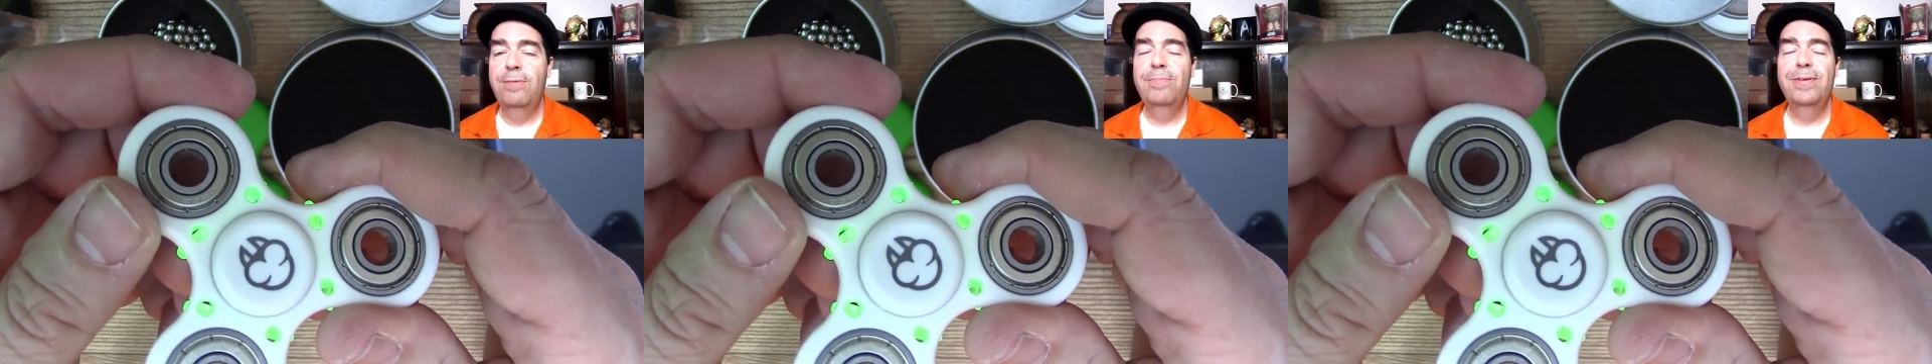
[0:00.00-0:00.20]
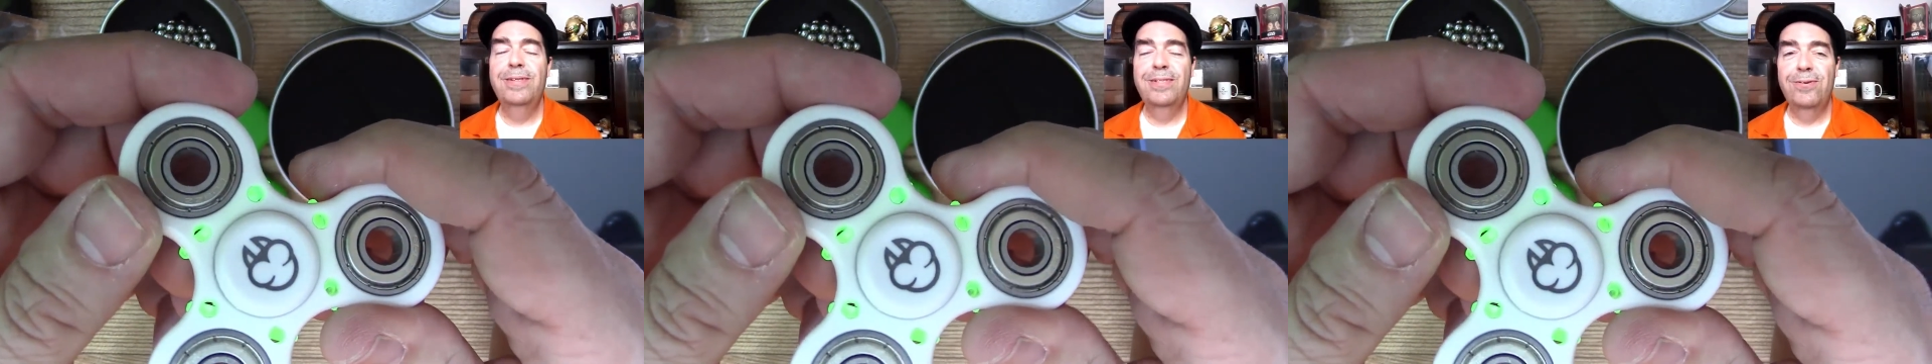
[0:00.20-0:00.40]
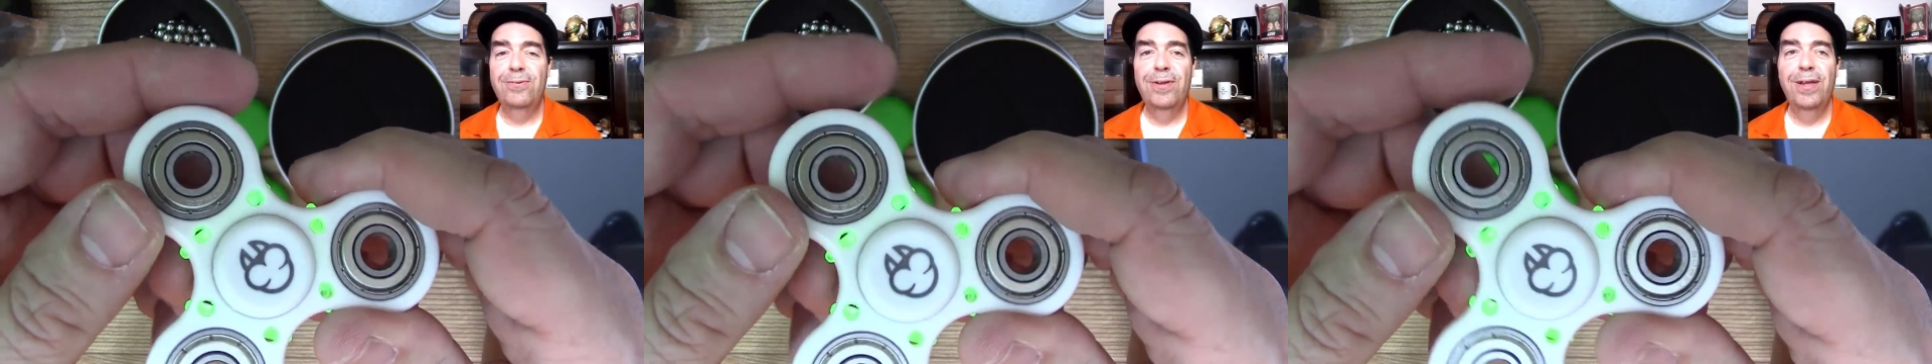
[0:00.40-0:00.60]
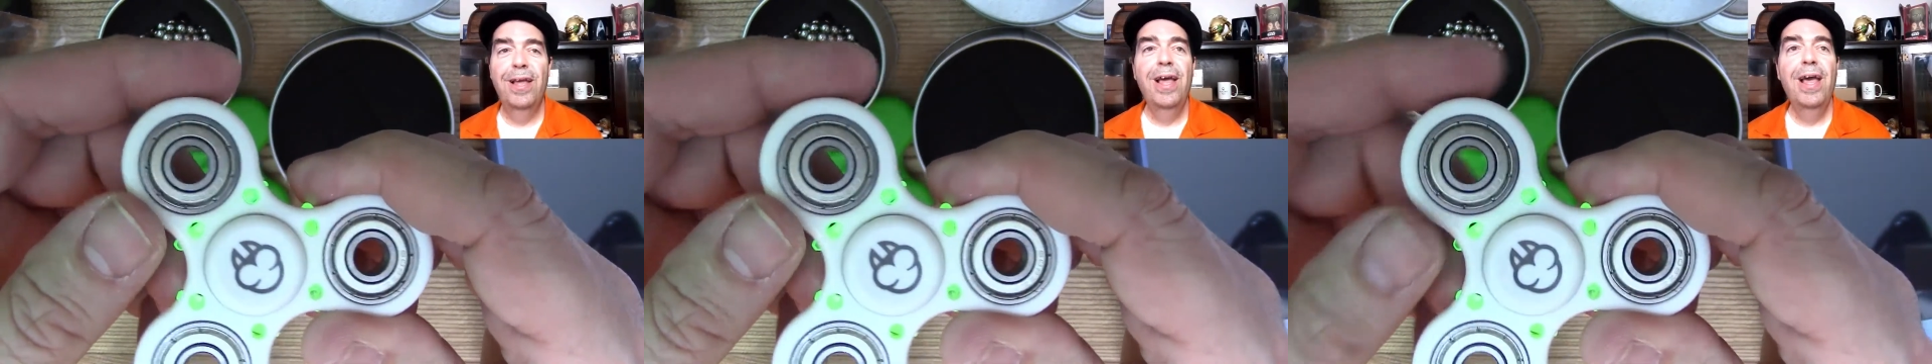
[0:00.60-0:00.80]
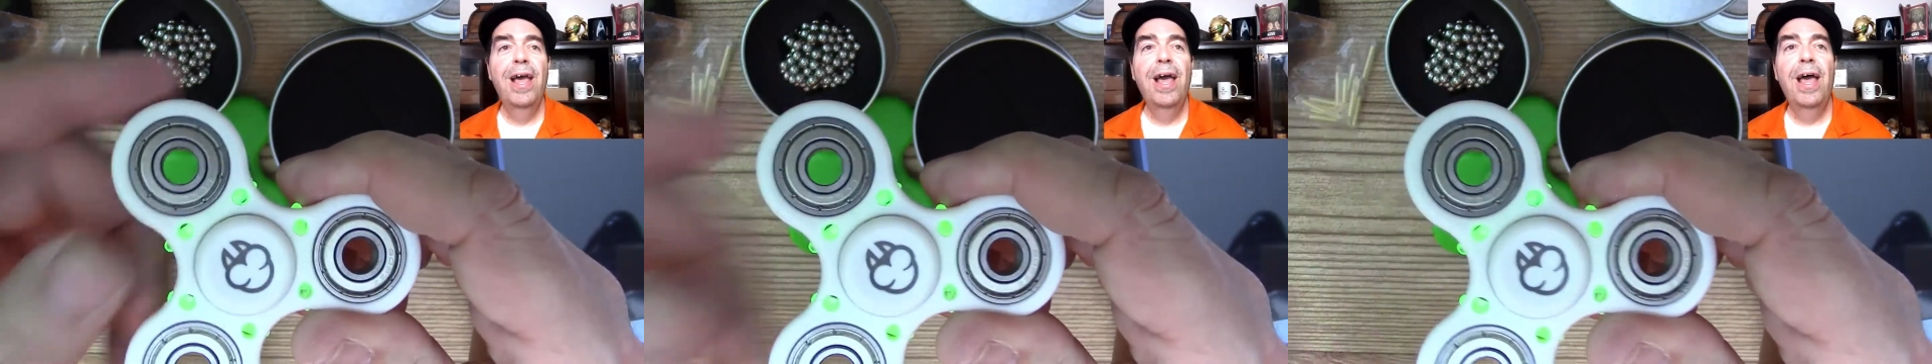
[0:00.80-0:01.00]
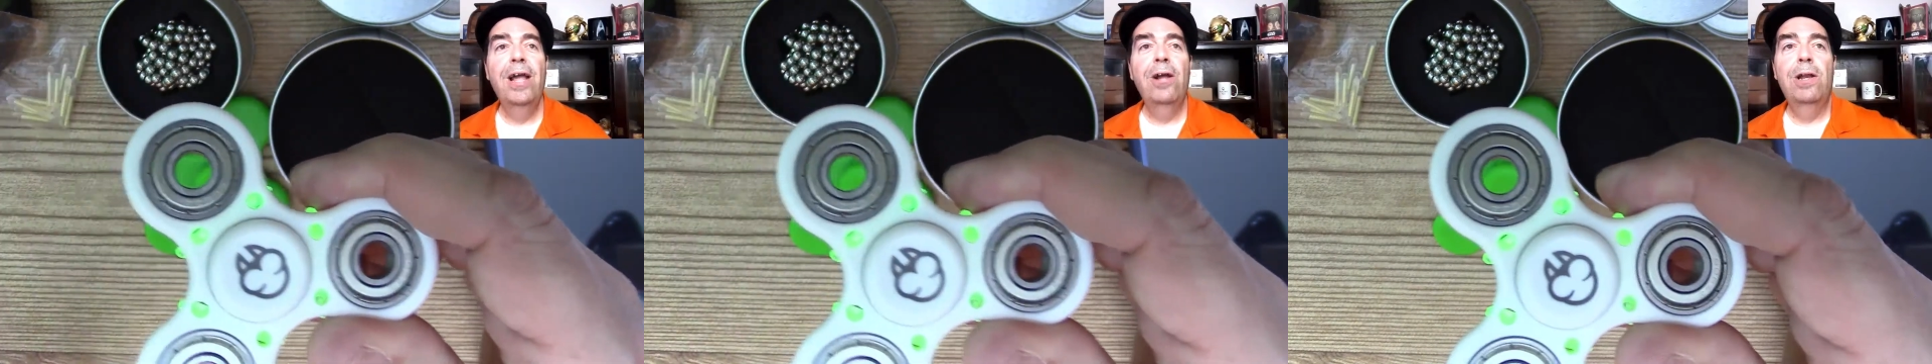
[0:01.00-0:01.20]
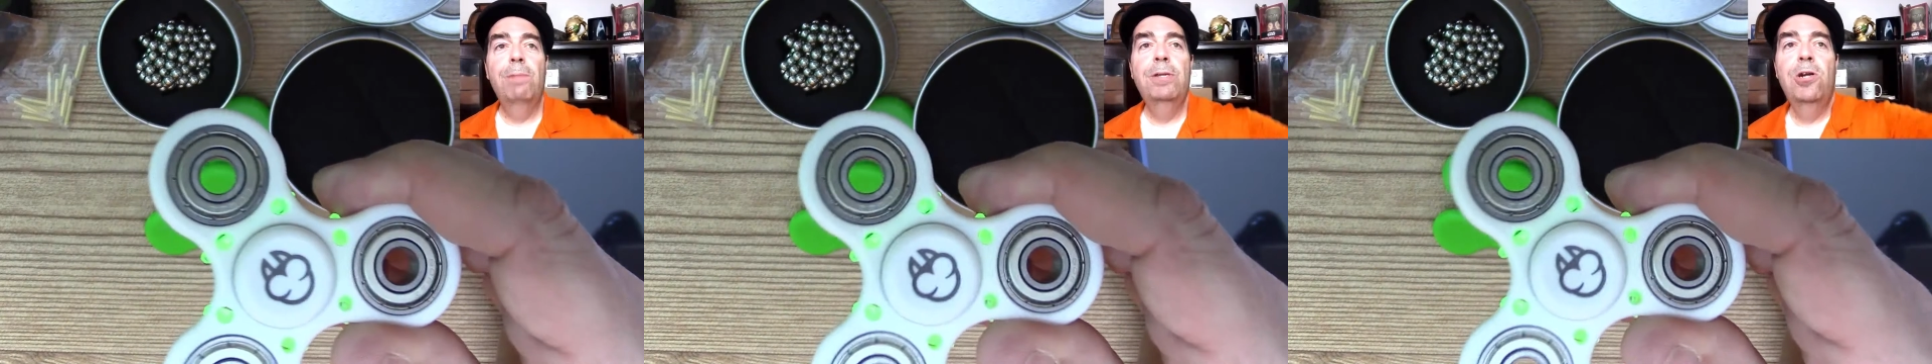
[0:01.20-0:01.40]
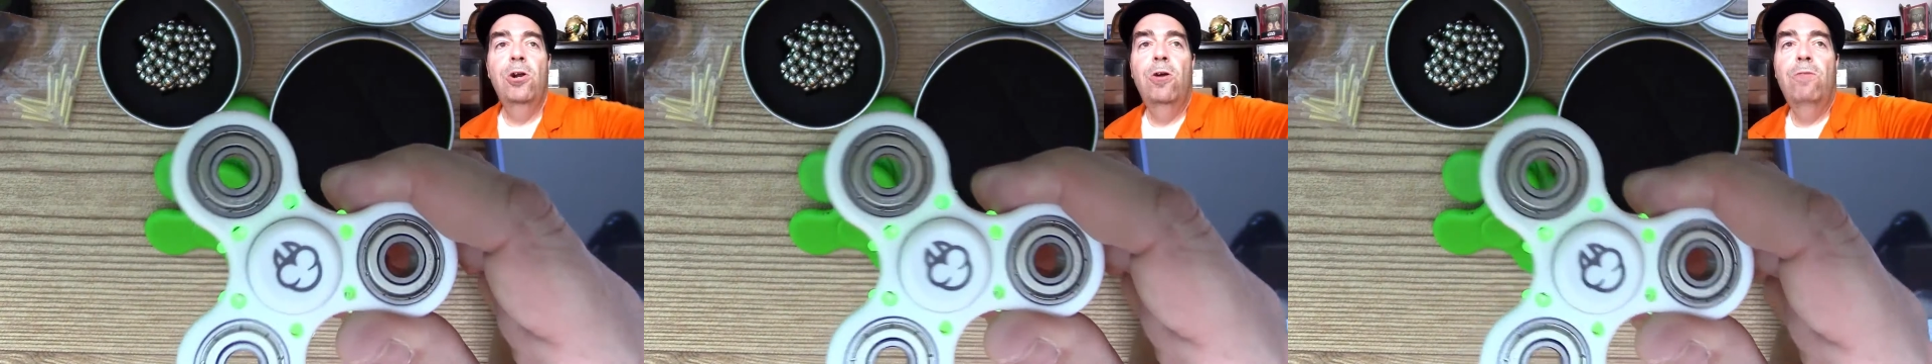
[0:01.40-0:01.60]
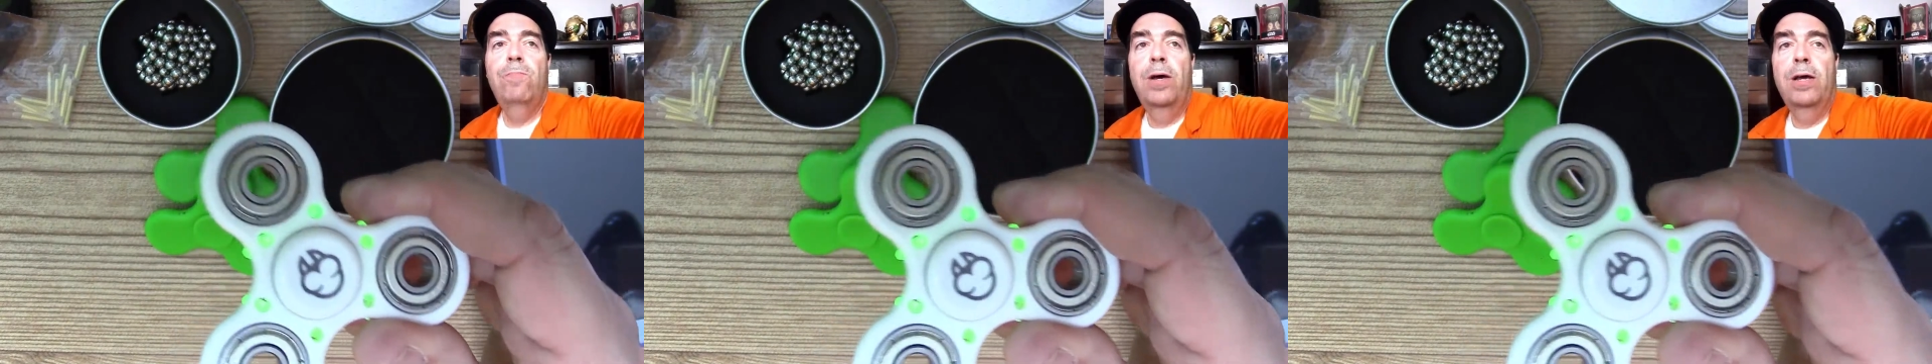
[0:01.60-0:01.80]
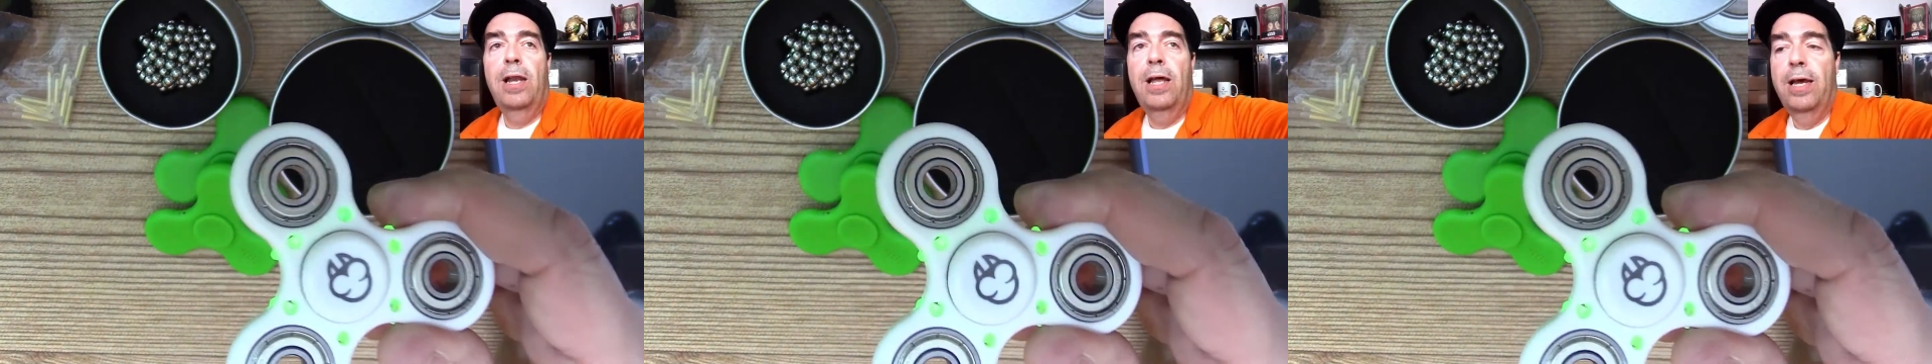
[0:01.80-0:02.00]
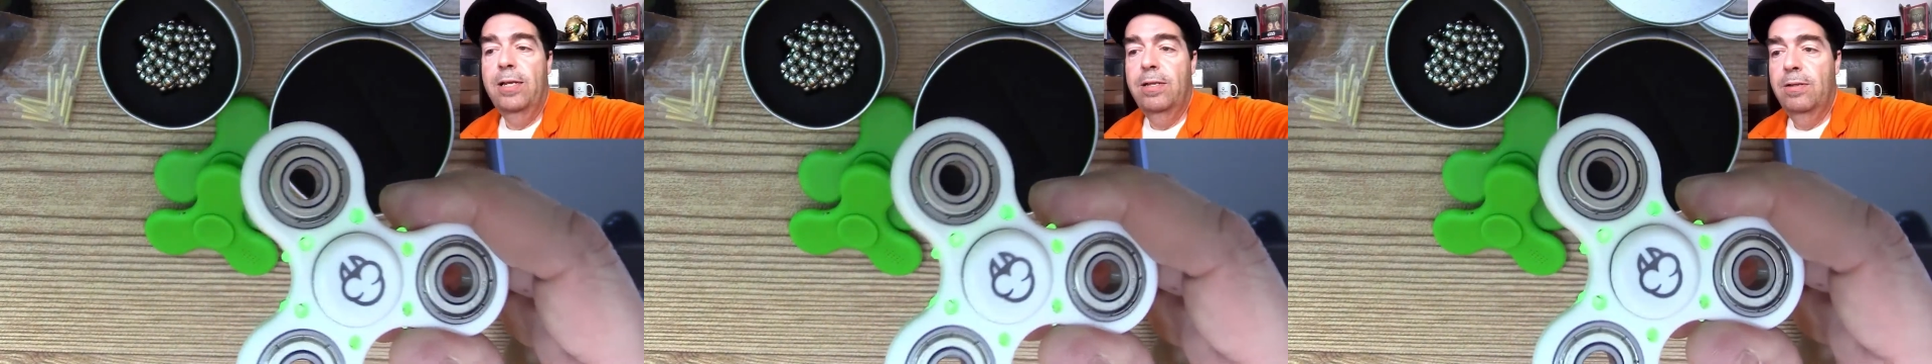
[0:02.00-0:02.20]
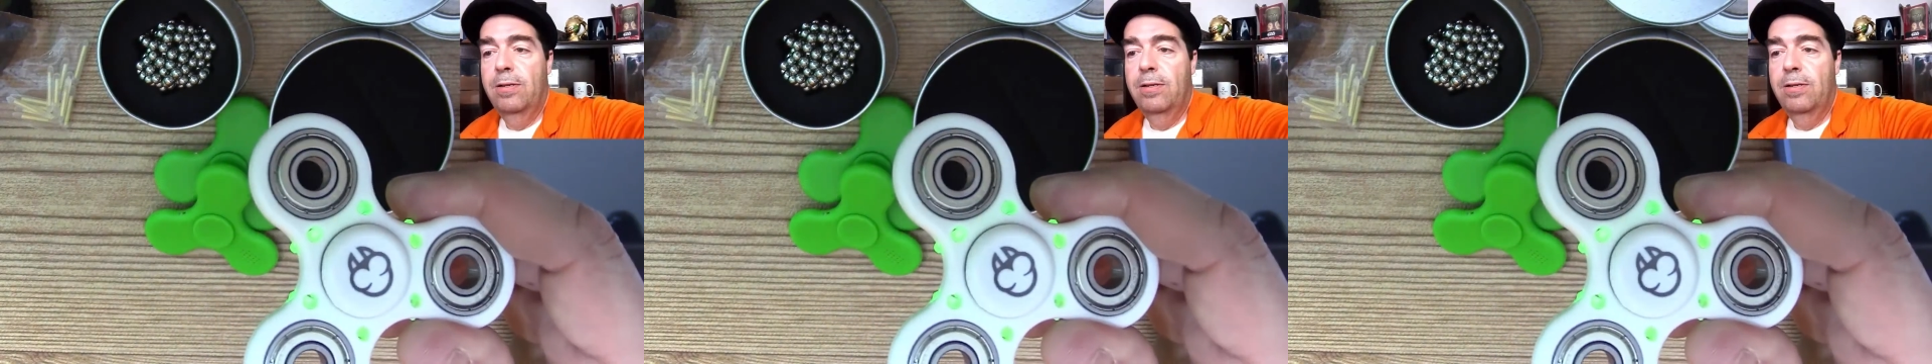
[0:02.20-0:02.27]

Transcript: So hang on, let me turn off my light